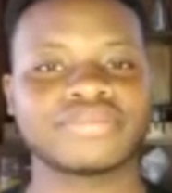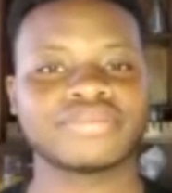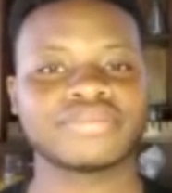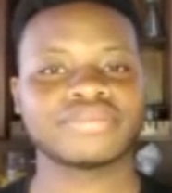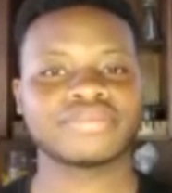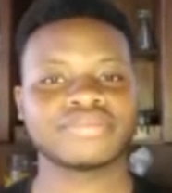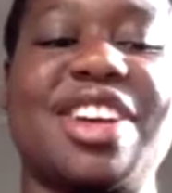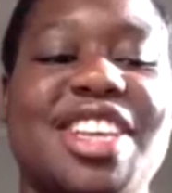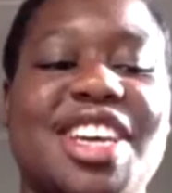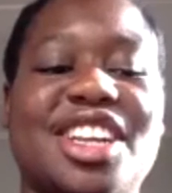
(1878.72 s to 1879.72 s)
Yeah, I
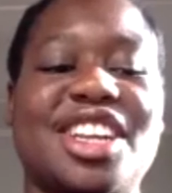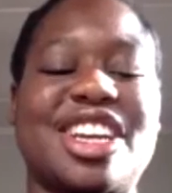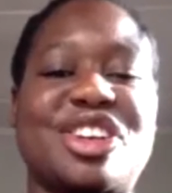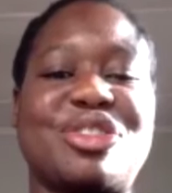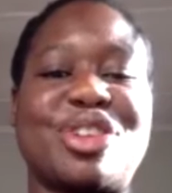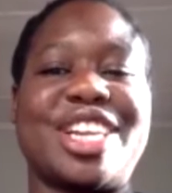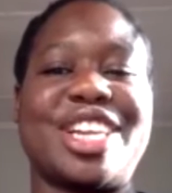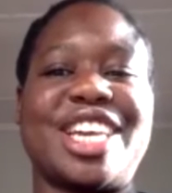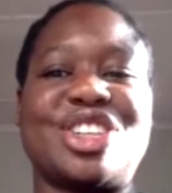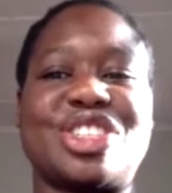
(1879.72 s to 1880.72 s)
find that like
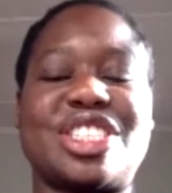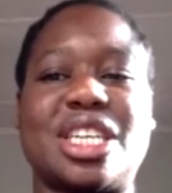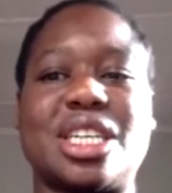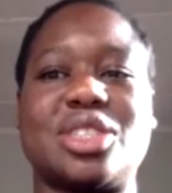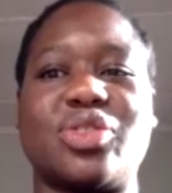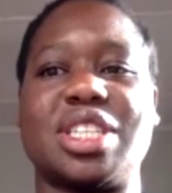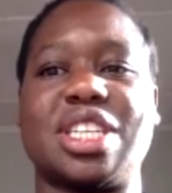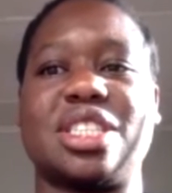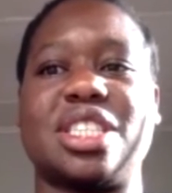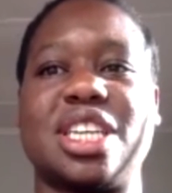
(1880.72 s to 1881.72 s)
really interesting. It's
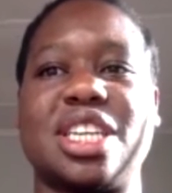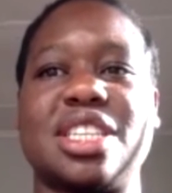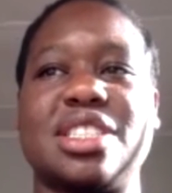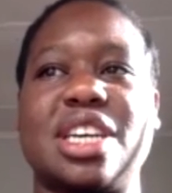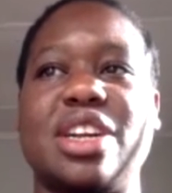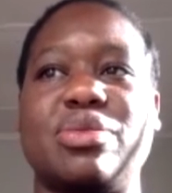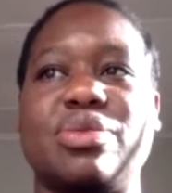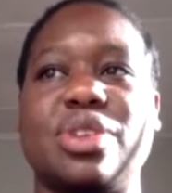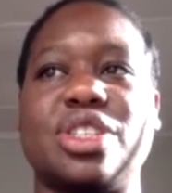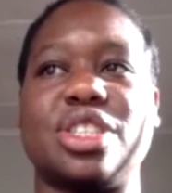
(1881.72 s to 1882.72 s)
fantastic. It's kind of
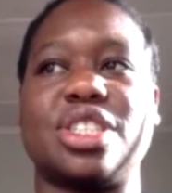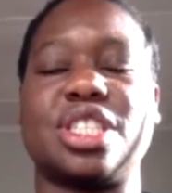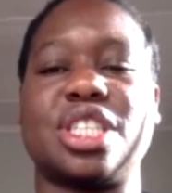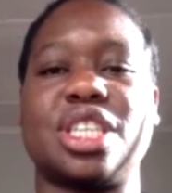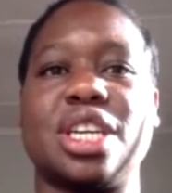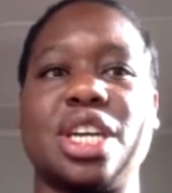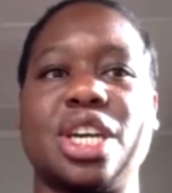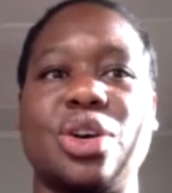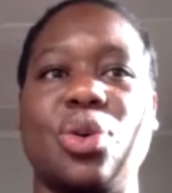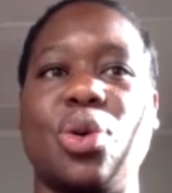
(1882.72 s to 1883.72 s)
just
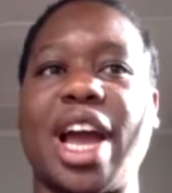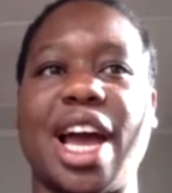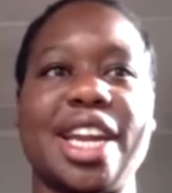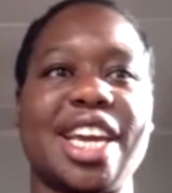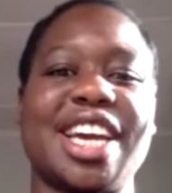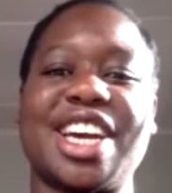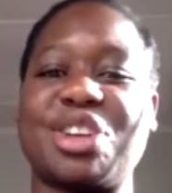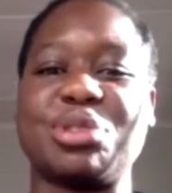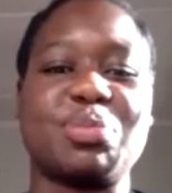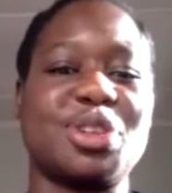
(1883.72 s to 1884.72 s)
organic,
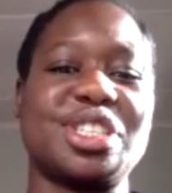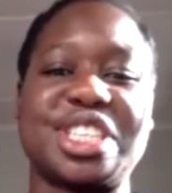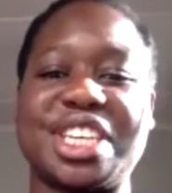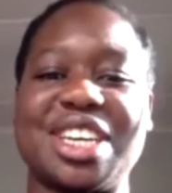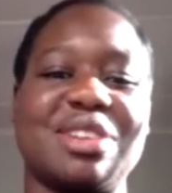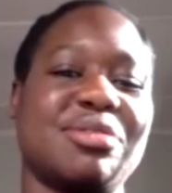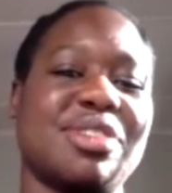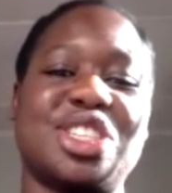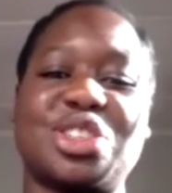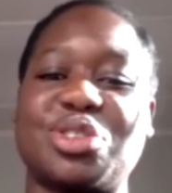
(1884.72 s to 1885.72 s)
responsive,
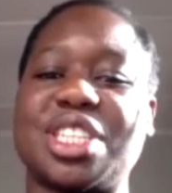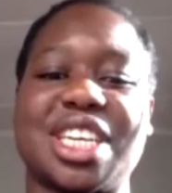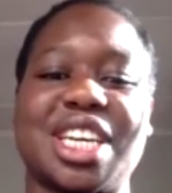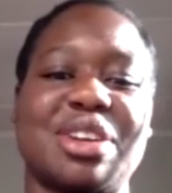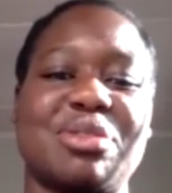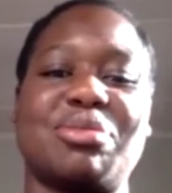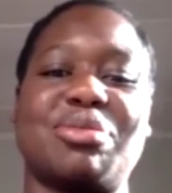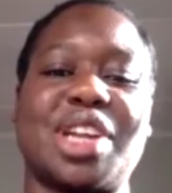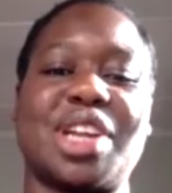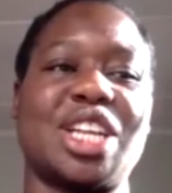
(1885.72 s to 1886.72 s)
iterative,
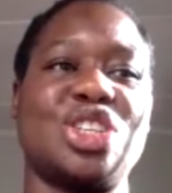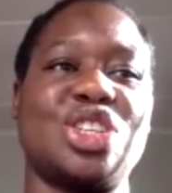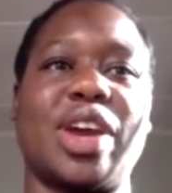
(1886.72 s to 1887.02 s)
like